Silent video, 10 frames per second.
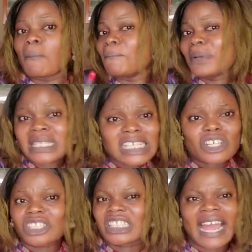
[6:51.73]
Beating
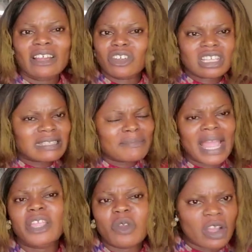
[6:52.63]
your child doesn't
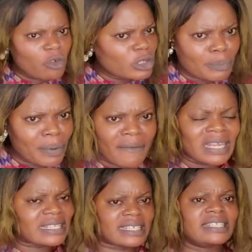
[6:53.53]
make you a good
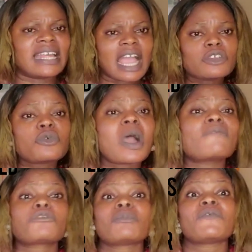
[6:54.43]
parent either. You
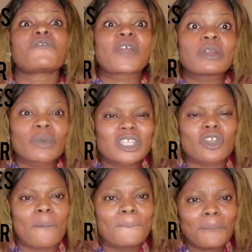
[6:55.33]
have to be friends with
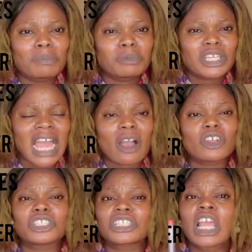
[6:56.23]
your child.
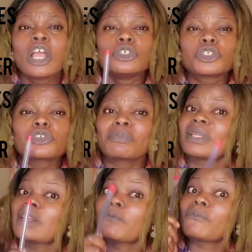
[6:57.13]
You should be
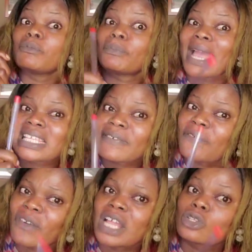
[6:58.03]
the best
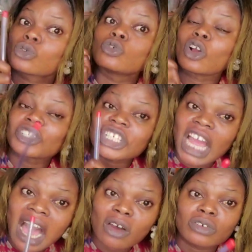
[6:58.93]
friend to your
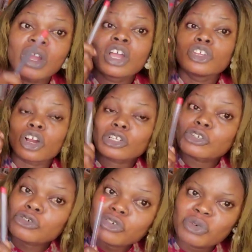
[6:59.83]
child, your
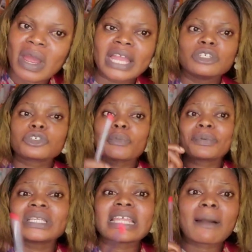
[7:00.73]
children. You should
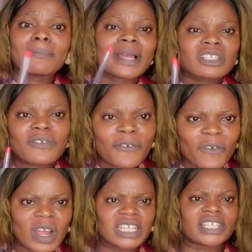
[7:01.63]
their best
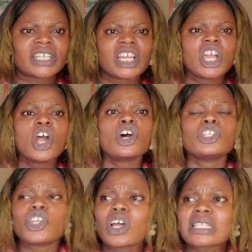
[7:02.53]
friend.
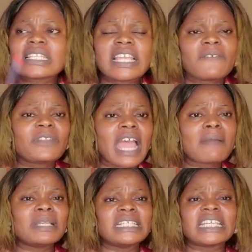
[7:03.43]
Don't leave
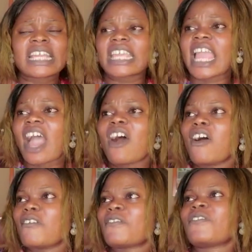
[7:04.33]
them in the care
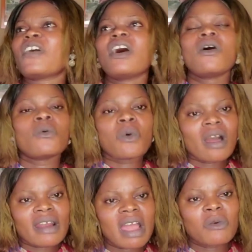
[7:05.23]
of
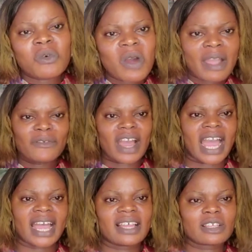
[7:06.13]
whoever.
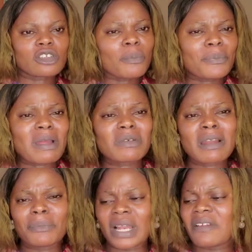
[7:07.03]
So
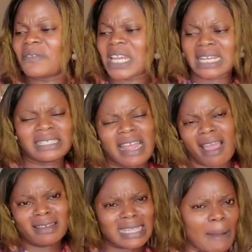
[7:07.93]
parents believe that
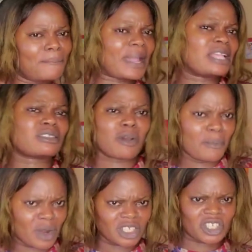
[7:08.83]
yes, I'm paying so
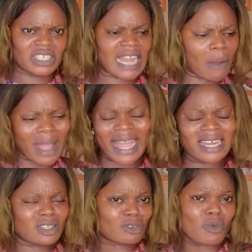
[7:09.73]
much on there. Why
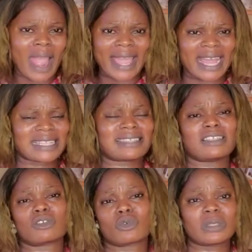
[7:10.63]
can't the
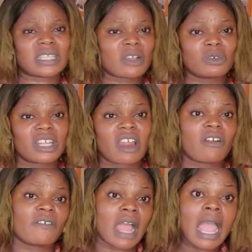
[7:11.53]
school take good care
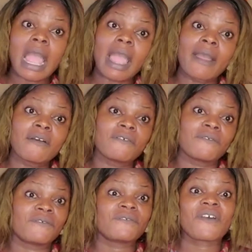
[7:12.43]
of it?
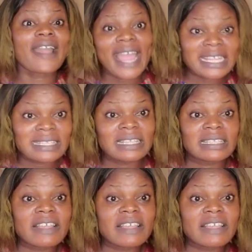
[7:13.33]
Forget it.